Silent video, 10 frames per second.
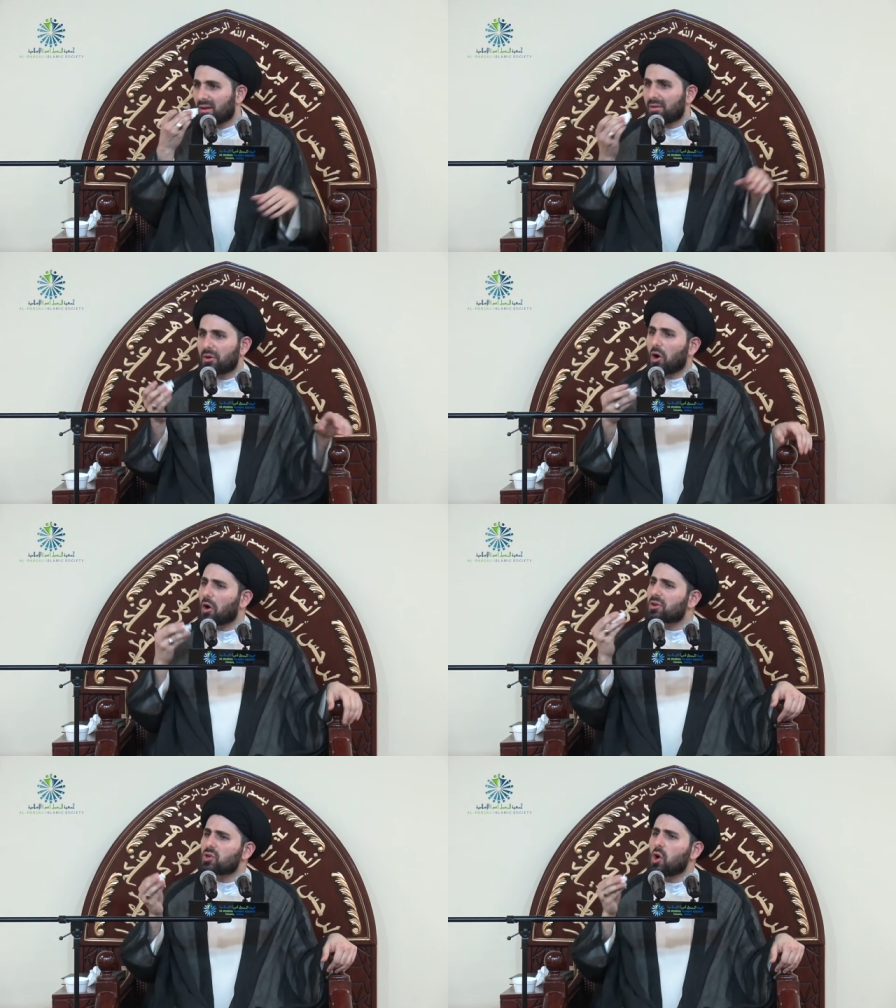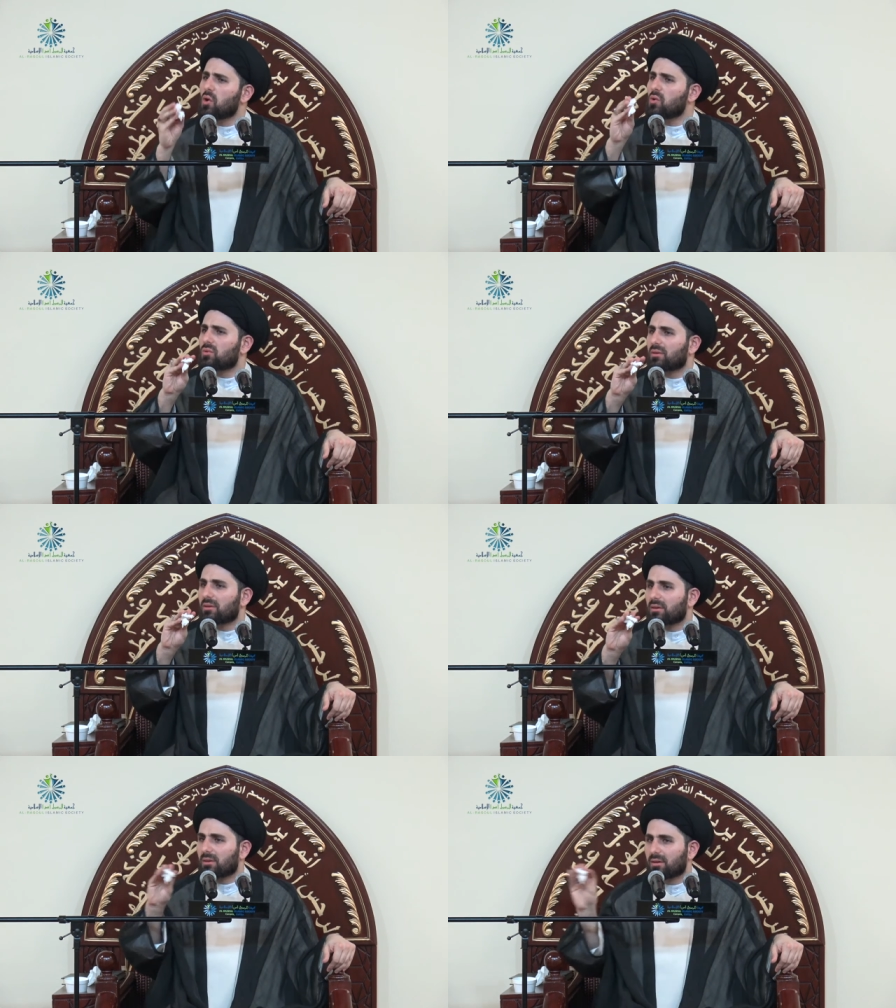there are no
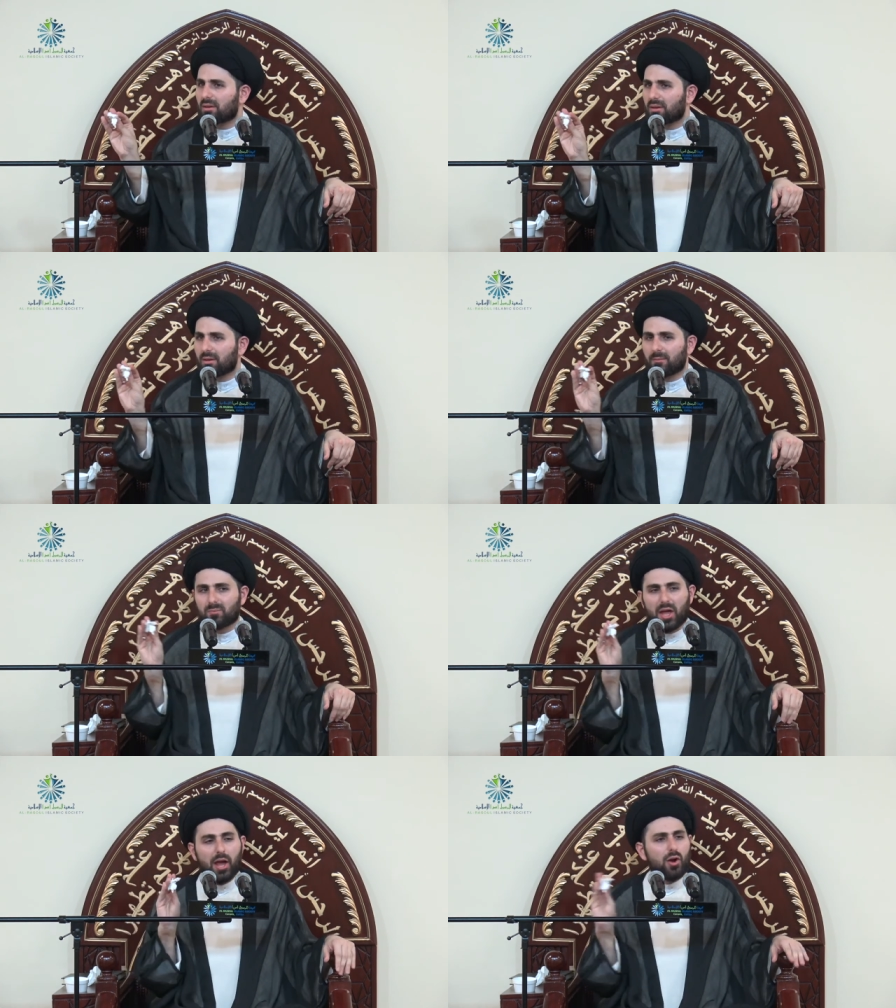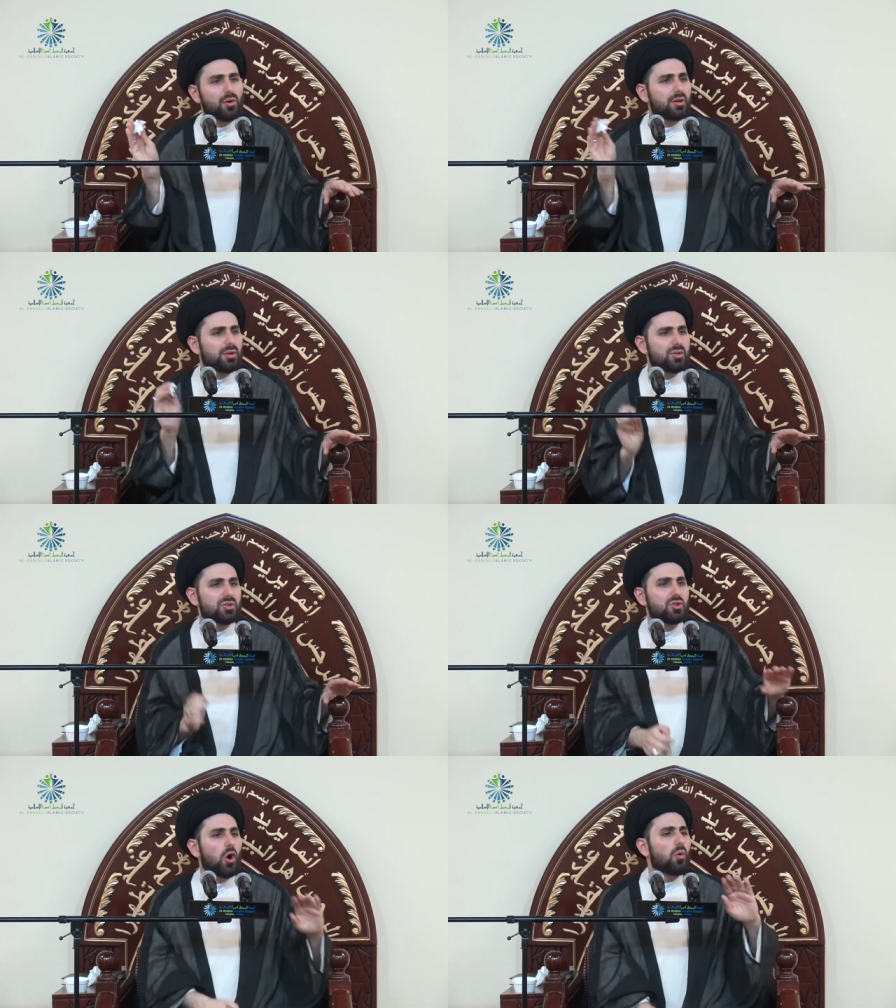errors,
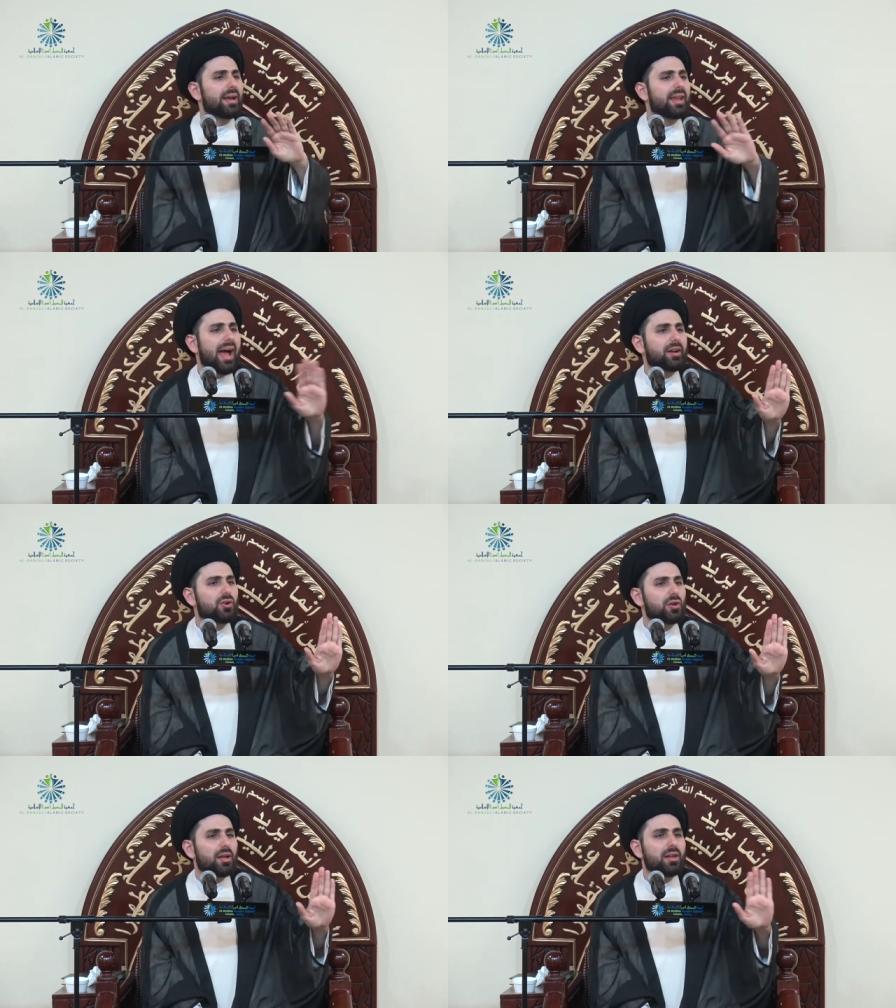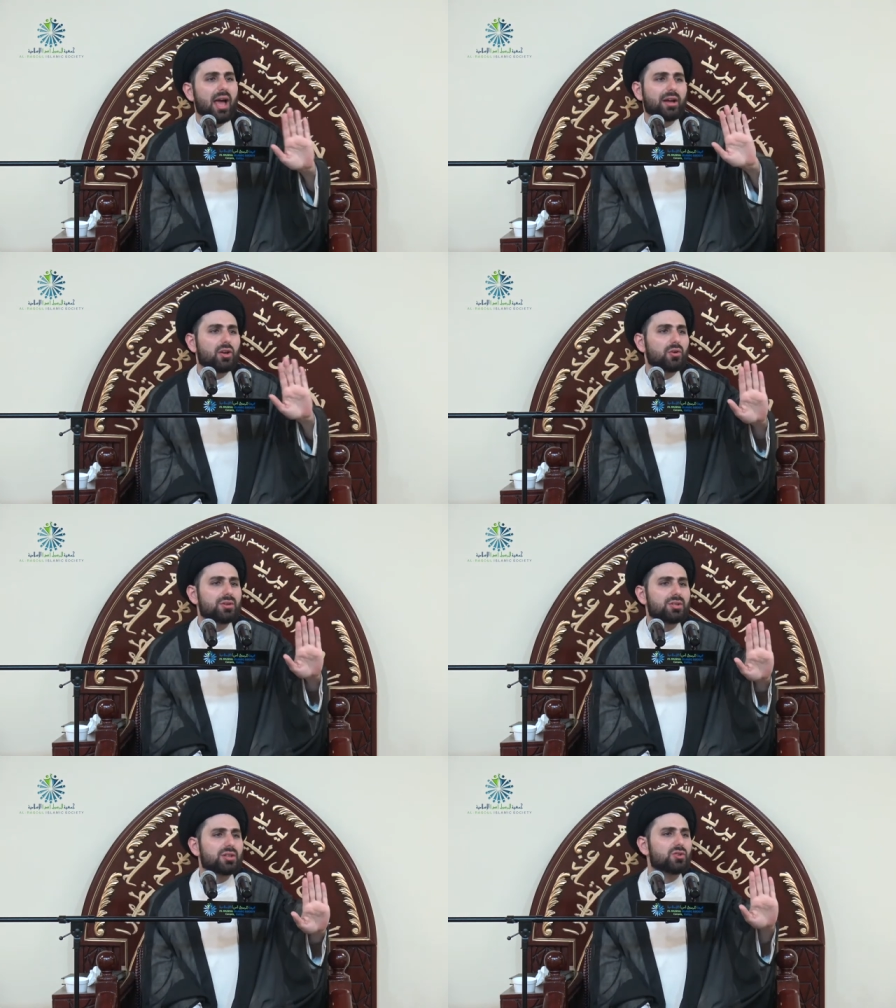no inaccur-
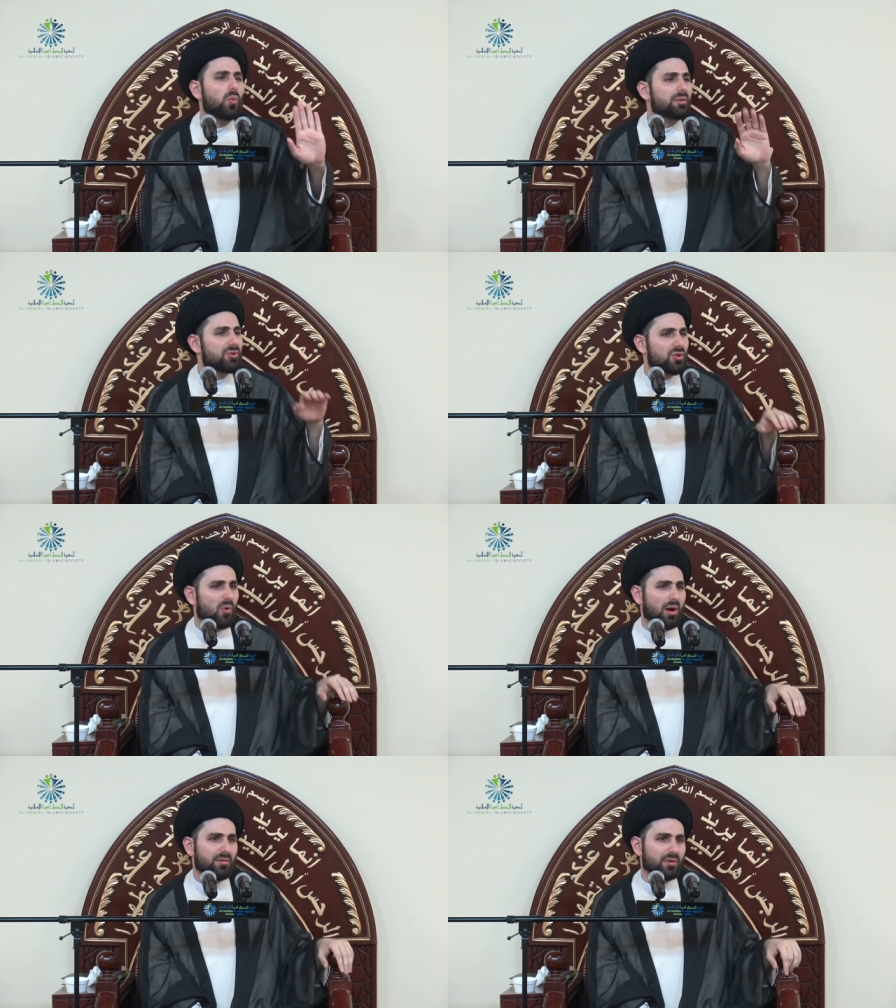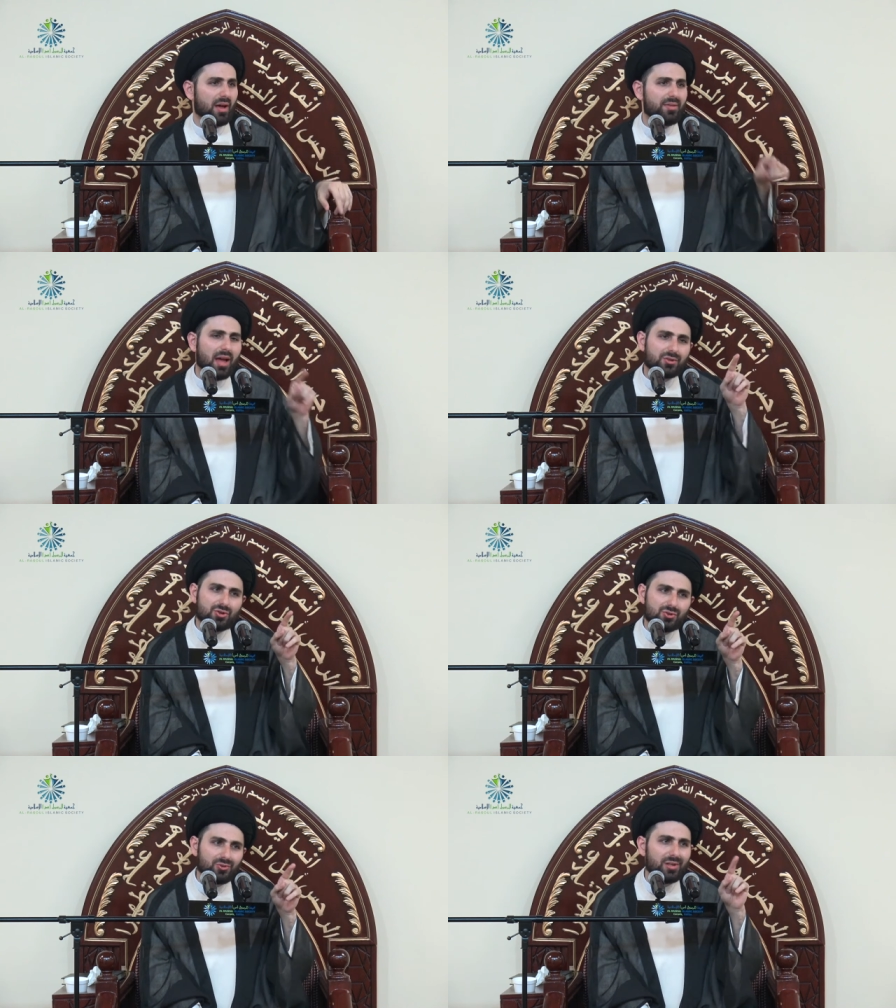inaccuracies whatsoever. And that's
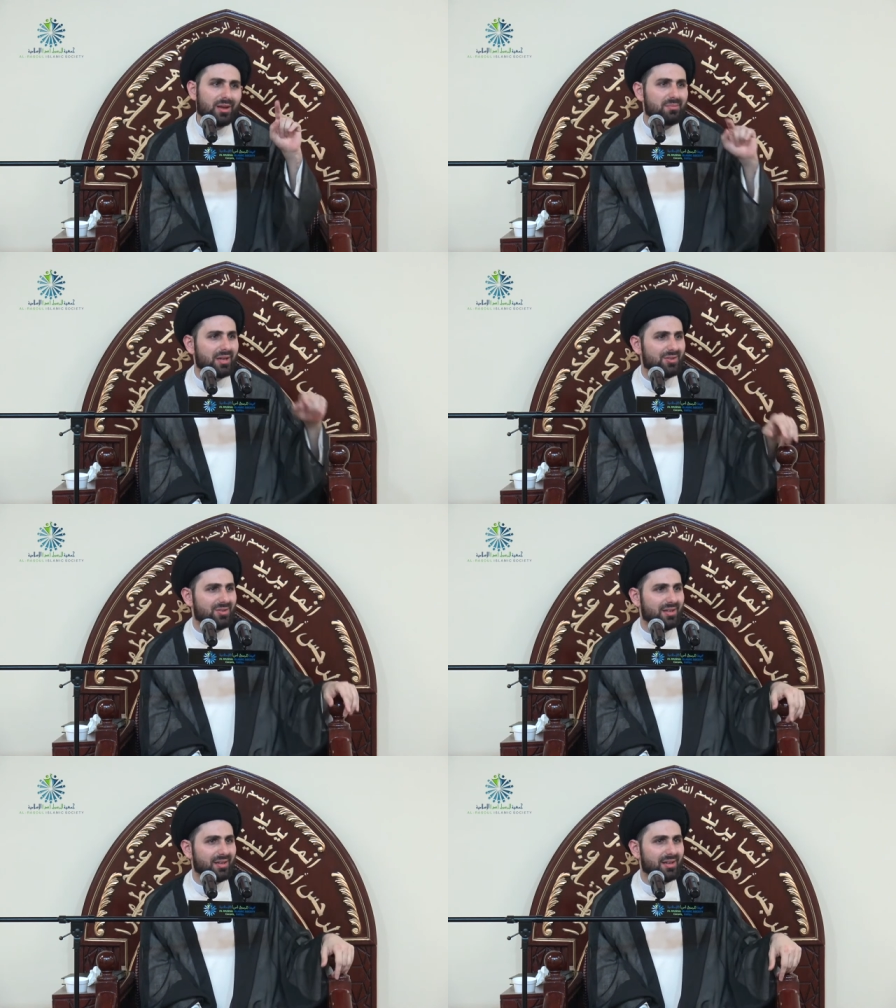truly amazing.